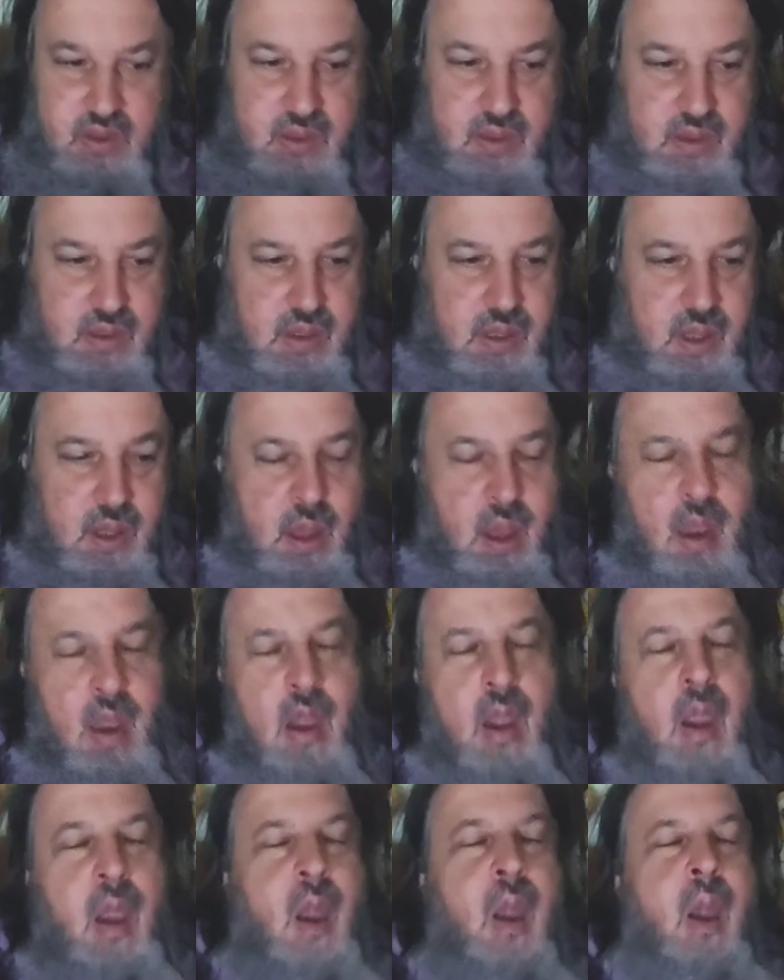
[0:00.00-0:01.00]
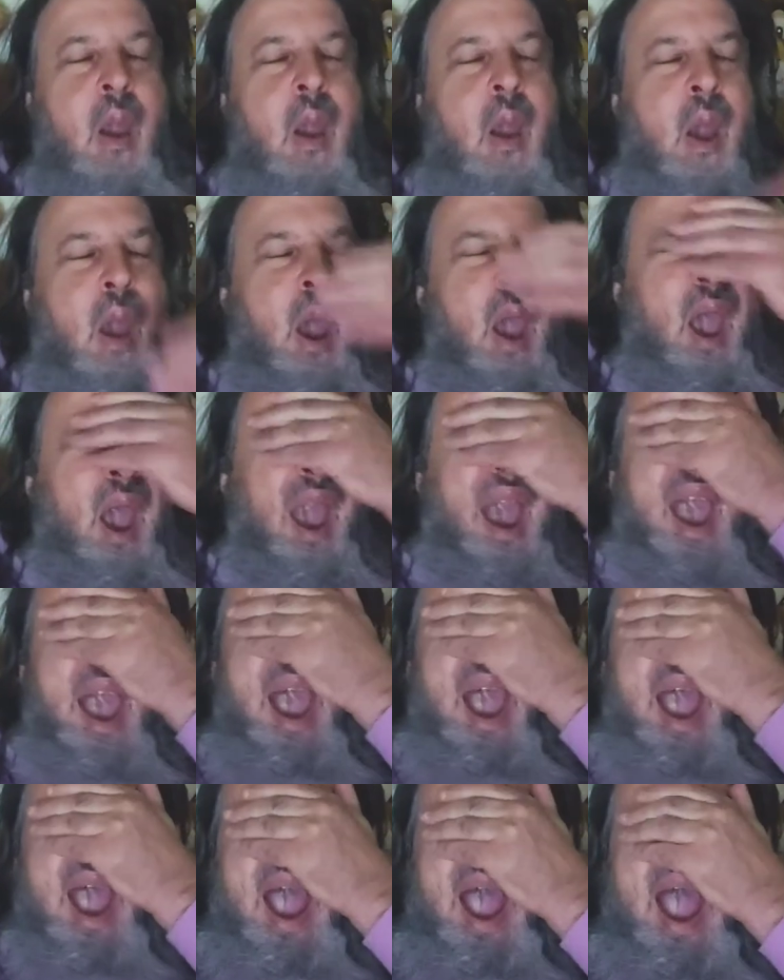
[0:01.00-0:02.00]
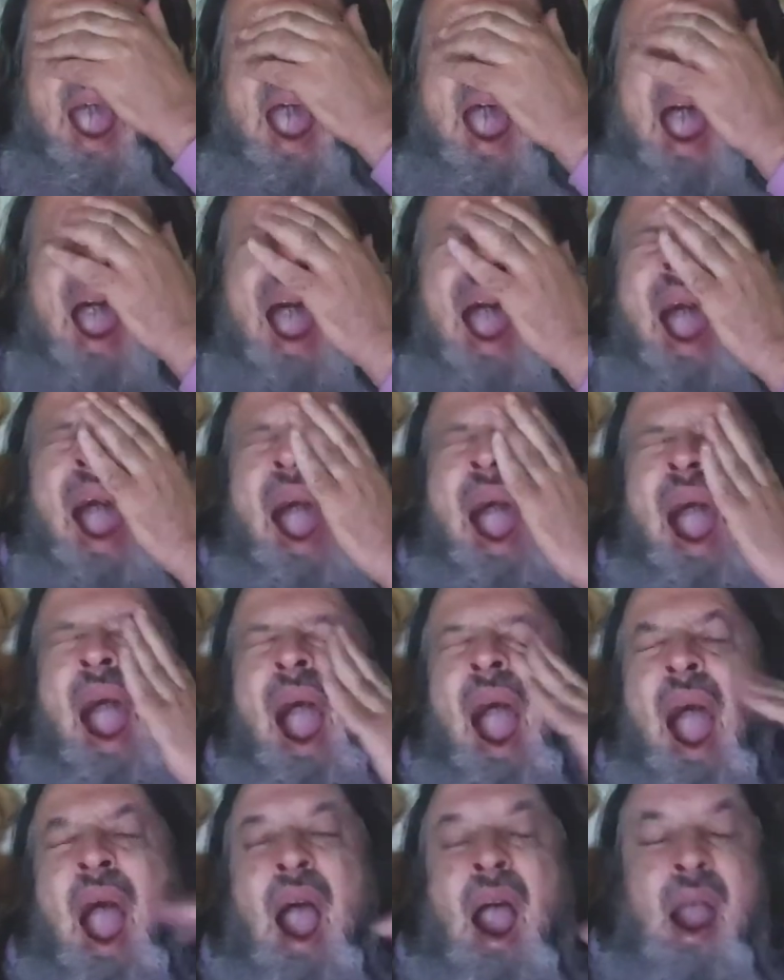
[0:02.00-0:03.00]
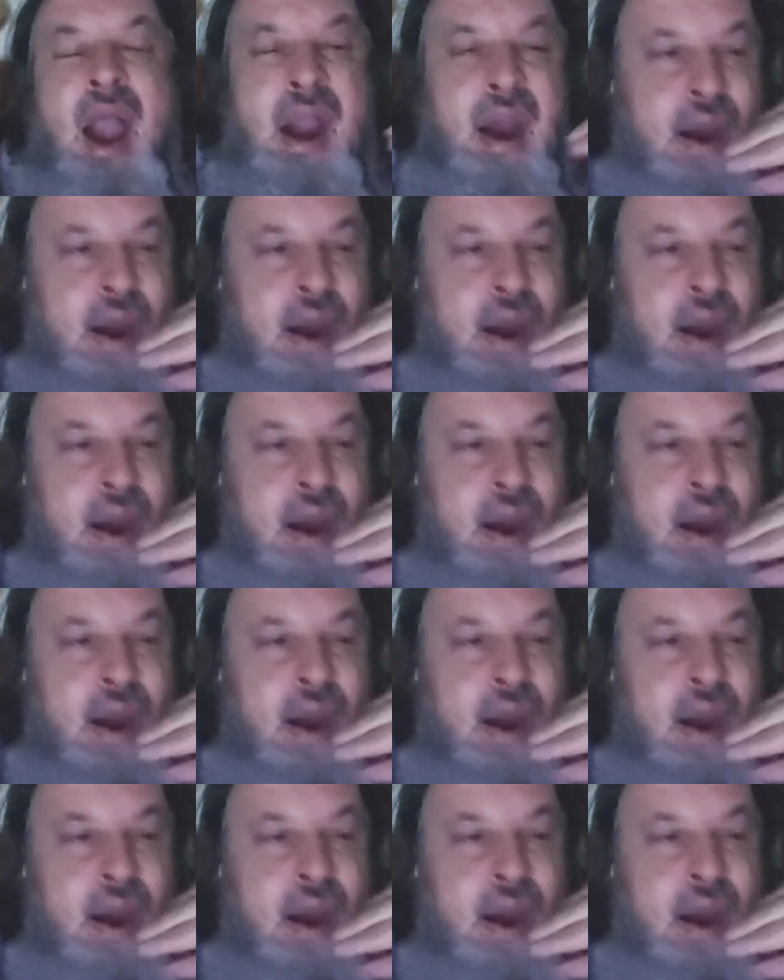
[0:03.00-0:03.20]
(no one is talking)